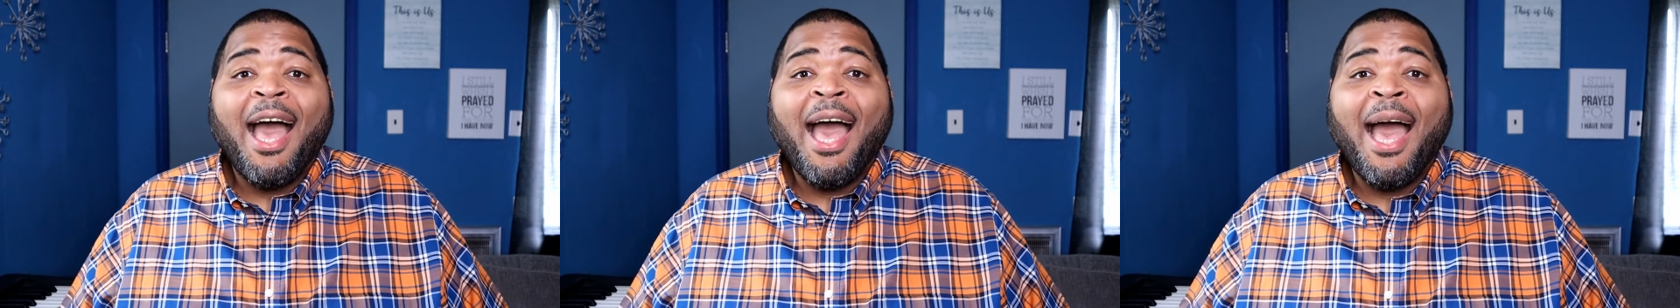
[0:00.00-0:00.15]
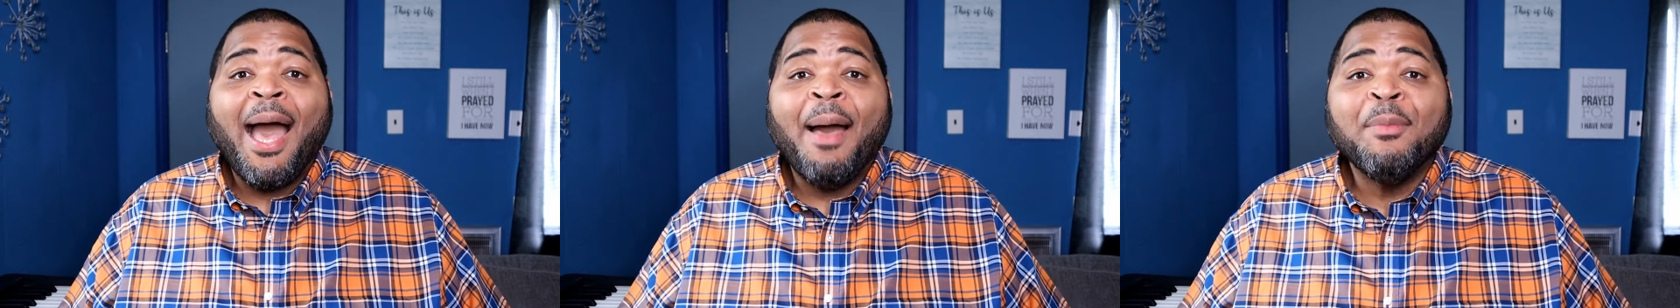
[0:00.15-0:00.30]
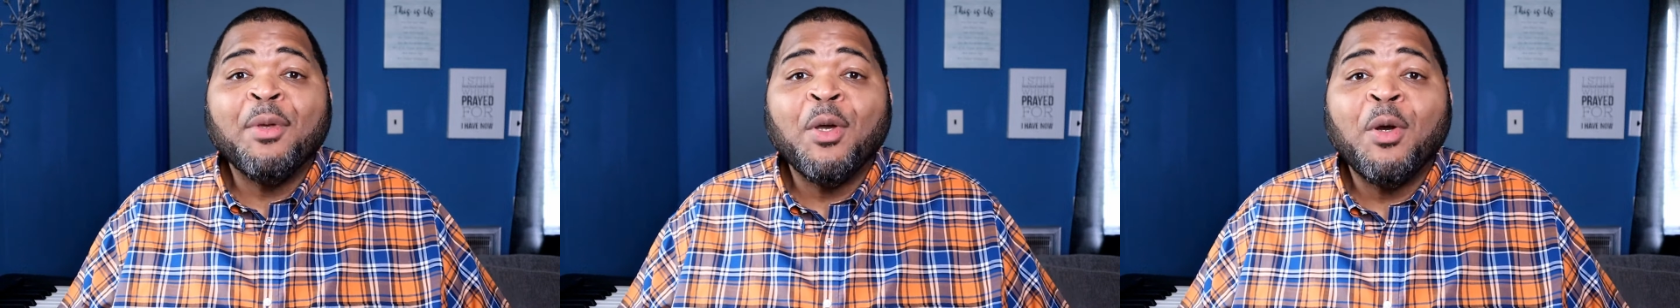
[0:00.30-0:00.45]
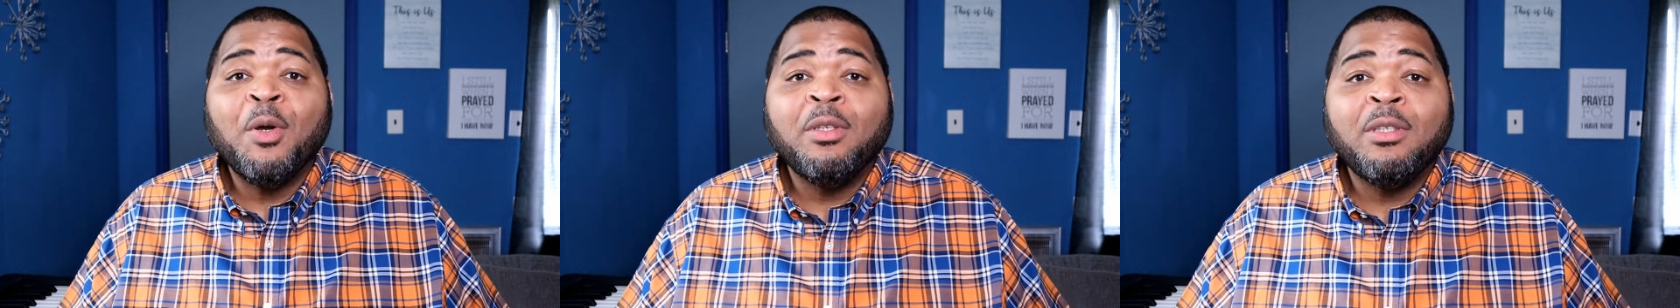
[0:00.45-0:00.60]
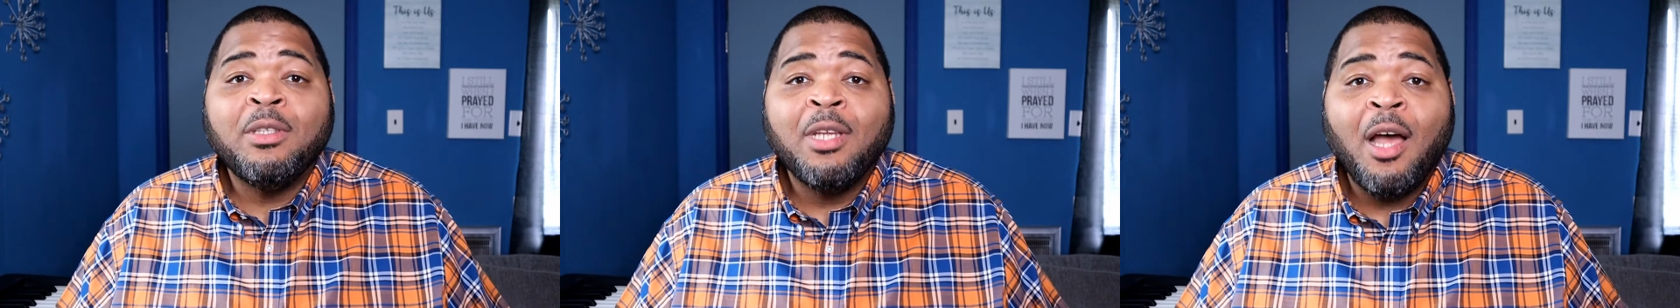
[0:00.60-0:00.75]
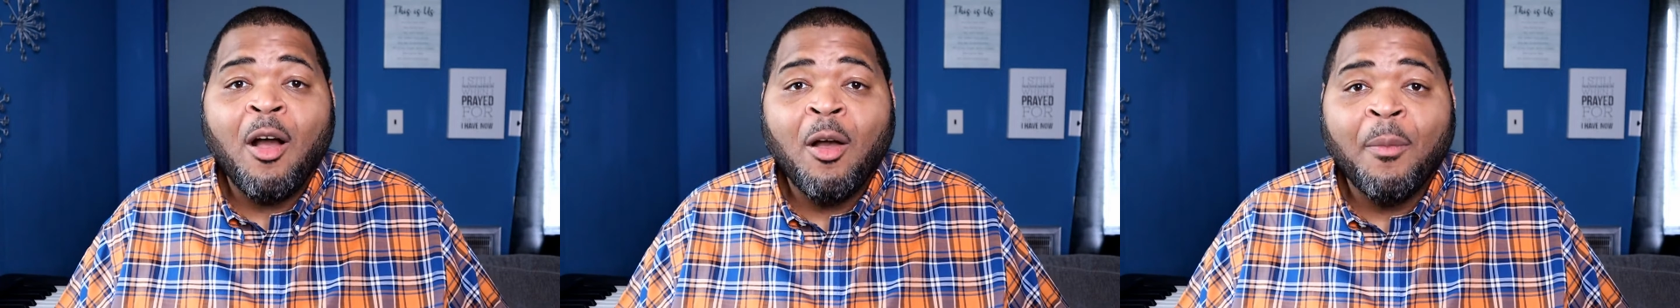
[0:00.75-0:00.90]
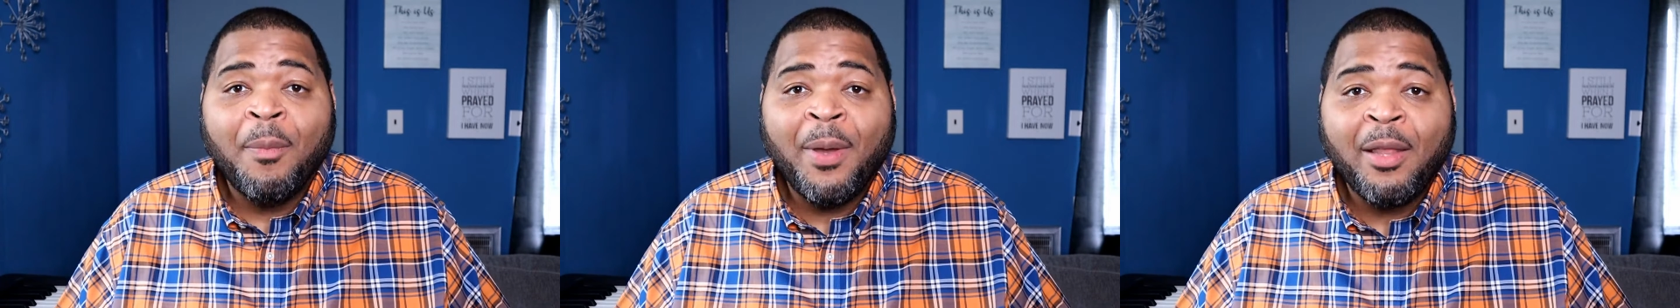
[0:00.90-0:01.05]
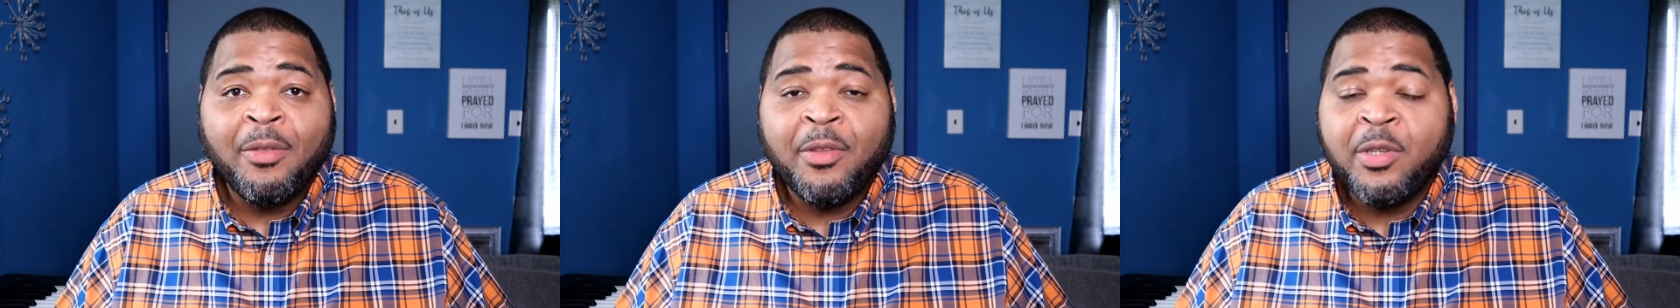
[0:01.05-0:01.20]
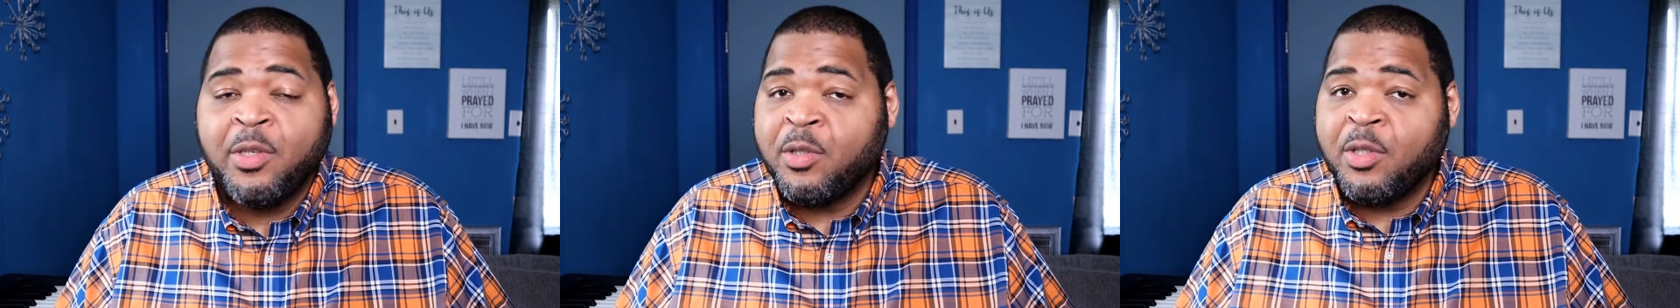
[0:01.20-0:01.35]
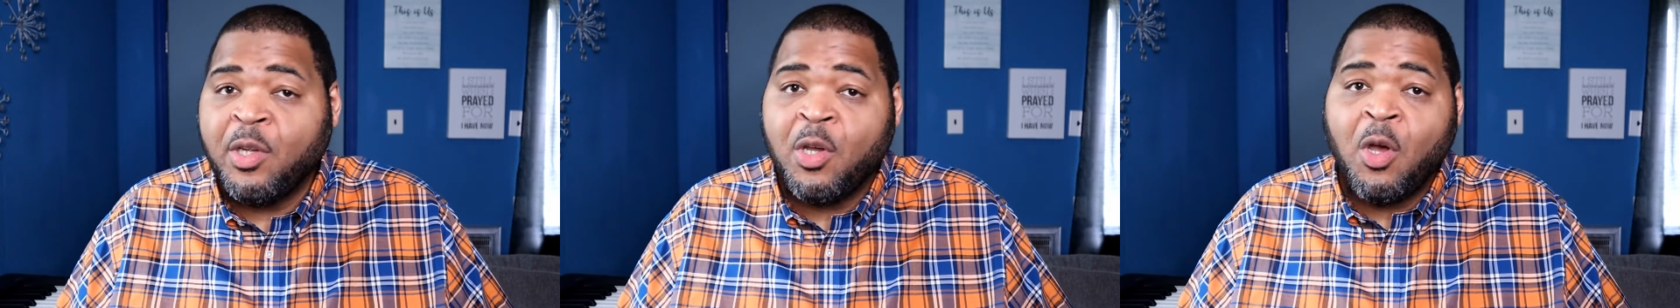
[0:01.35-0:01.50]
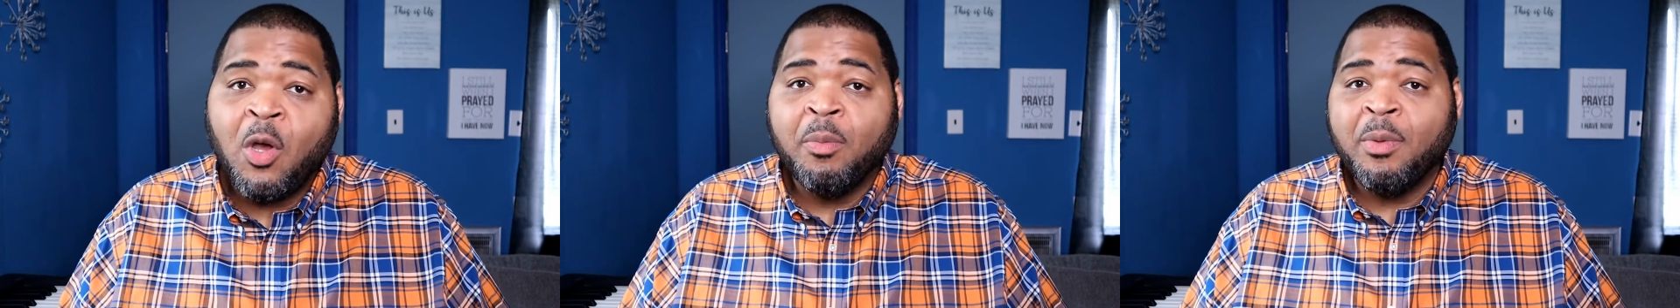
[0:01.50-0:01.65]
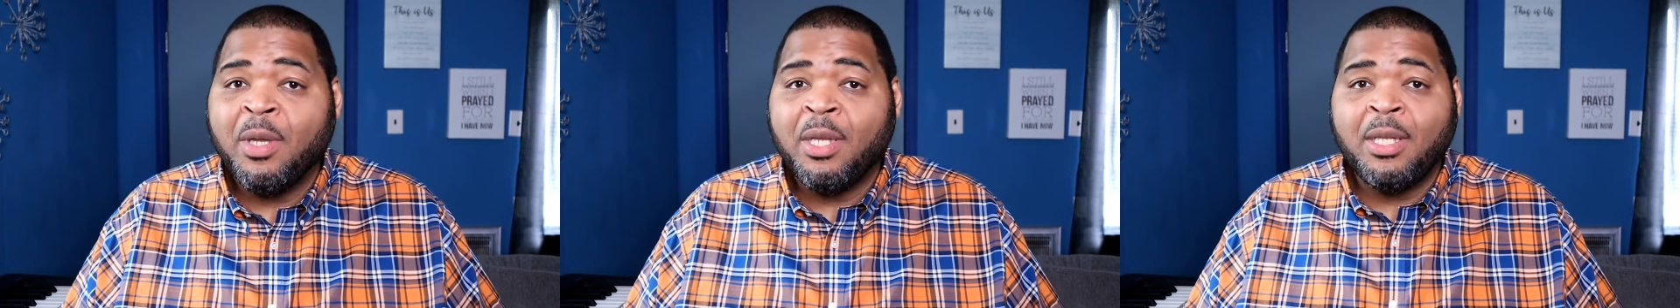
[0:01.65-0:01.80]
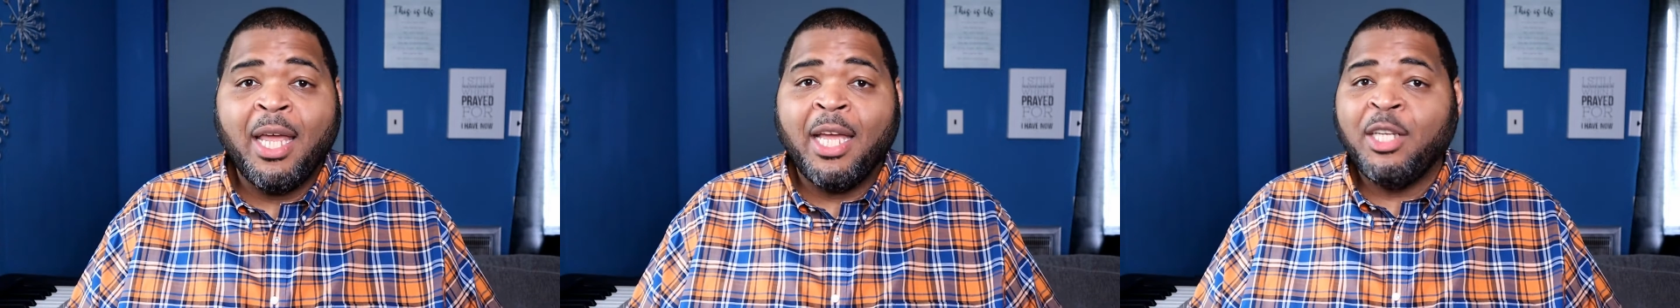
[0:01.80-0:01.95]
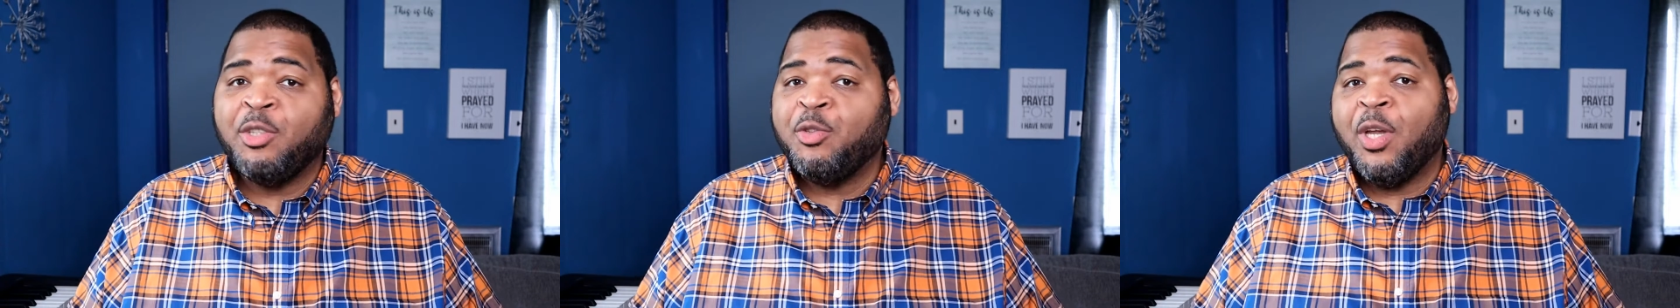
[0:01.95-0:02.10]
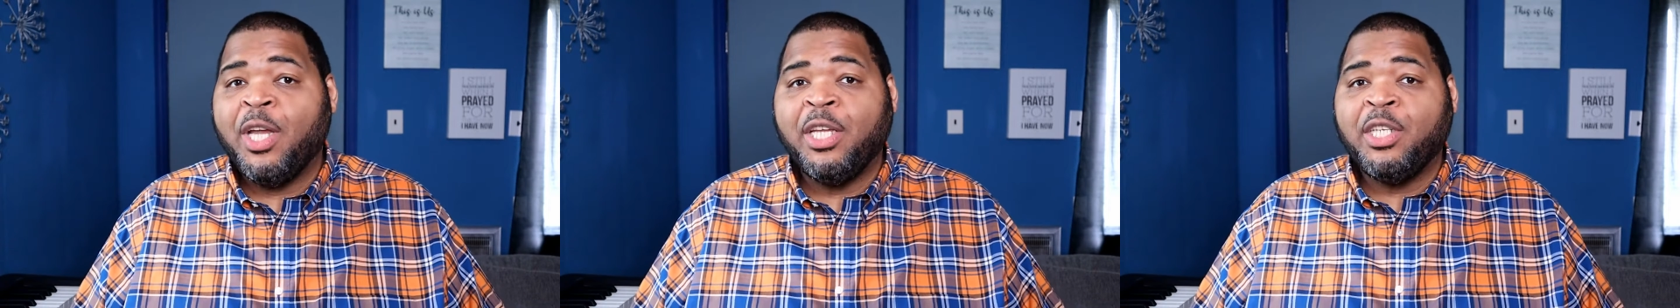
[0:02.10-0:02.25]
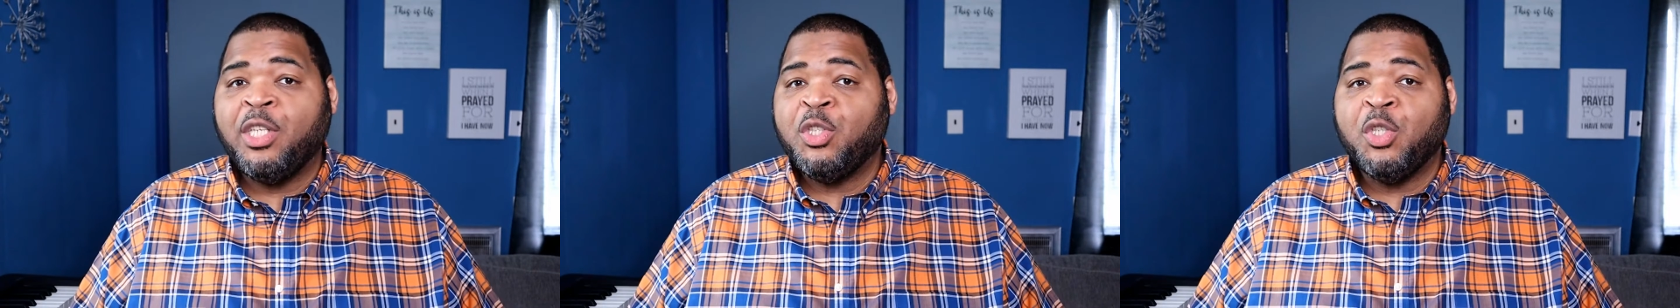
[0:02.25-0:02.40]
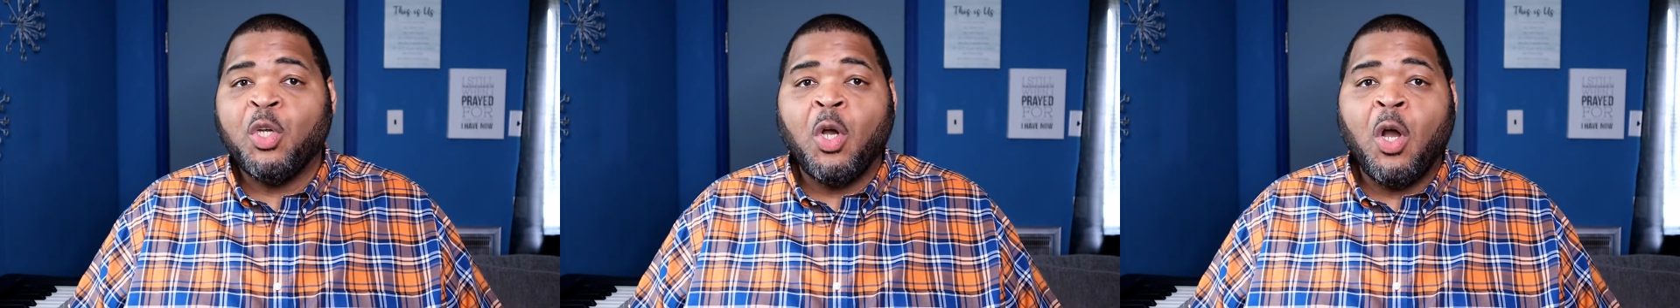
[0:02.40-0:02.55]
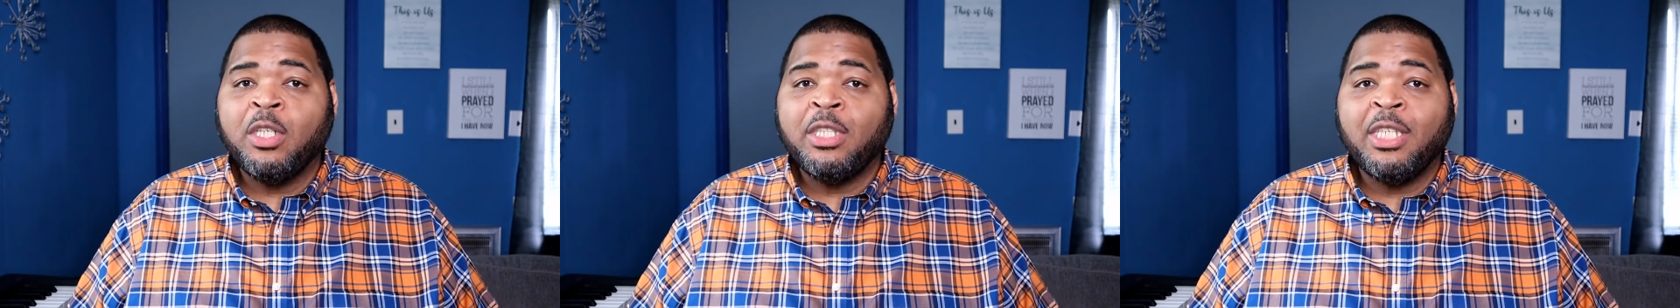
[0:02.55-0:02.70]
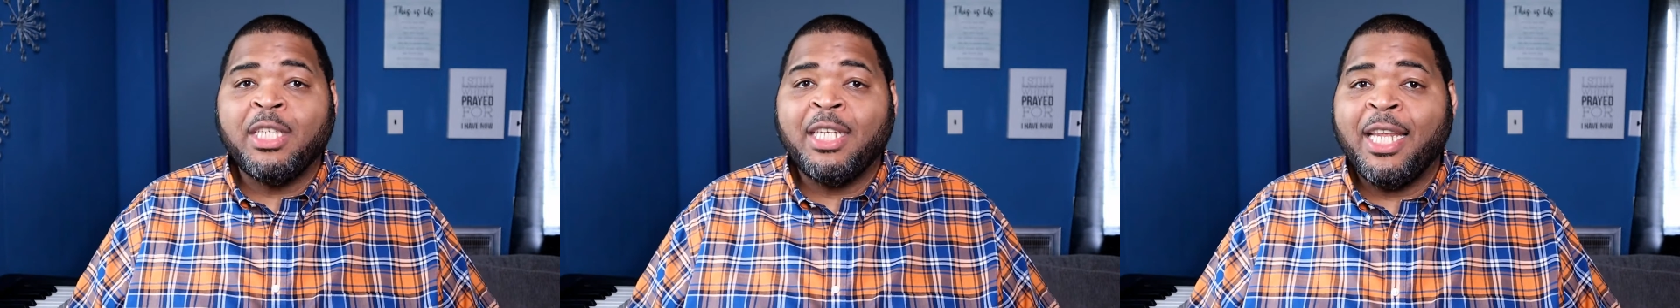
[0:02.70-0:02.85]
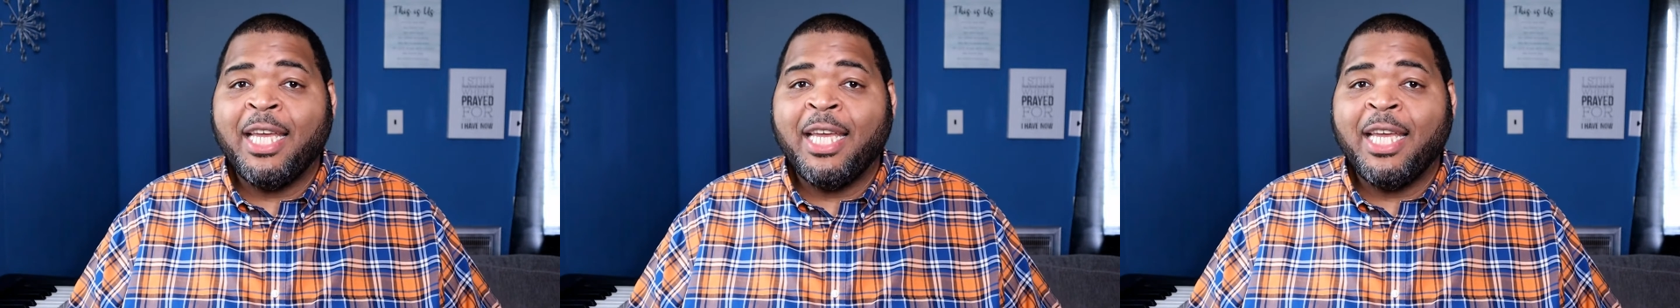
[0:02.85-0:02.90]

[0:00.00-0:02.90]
I'm going to talk about this song, Midnight Train to Georgia,